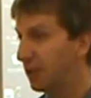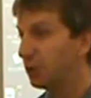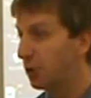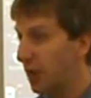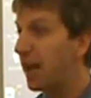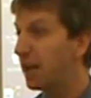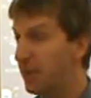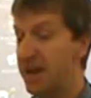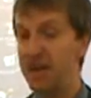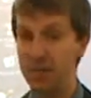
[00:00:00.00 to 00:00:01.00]
so that I can
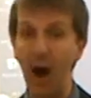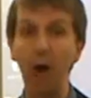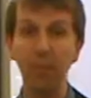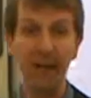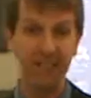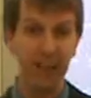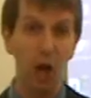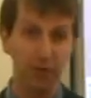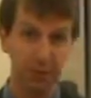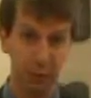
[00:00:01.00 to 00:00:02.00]
make it about
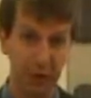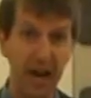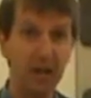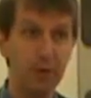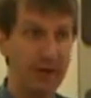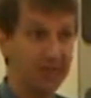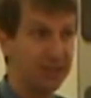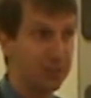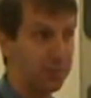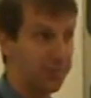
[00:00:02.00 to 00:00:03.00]
myself, so that I can make
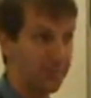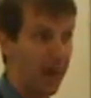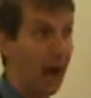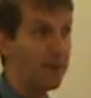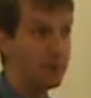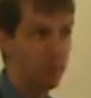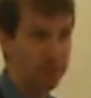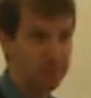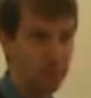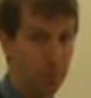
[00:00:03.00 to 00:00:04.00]
this something that I'm doing for